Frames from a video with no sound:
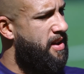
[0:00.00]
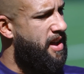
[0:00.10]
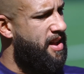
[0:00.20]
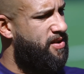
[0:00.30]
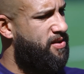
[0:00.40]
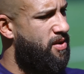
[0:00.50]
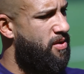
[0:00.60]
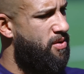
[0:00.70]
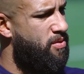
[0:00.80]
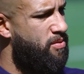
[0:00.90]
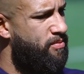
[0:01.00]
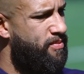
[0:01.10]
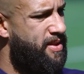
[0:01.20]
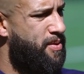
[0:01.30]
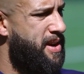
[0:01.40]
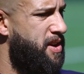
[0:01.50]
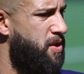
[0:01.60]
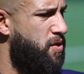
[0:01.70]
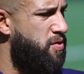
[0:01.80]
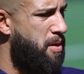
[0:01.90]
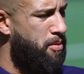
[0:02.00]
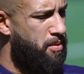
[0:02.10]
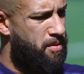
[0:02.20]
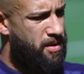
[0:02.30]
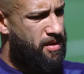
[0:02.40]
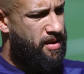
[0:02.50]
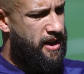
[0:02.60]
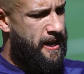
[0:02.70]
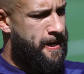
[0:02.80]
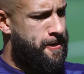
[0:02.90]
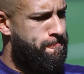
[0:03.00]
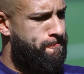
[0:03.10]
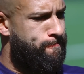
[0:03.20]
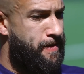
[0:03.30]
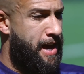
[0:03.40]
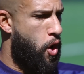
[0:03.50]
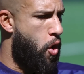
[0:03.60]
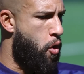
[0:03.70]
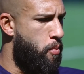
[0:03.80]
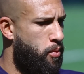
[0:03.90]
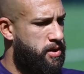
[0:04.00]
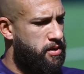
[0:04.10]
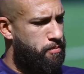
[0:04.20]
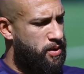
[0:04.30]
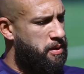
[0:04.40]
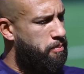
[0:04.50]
And so they were getting into trouble at home with the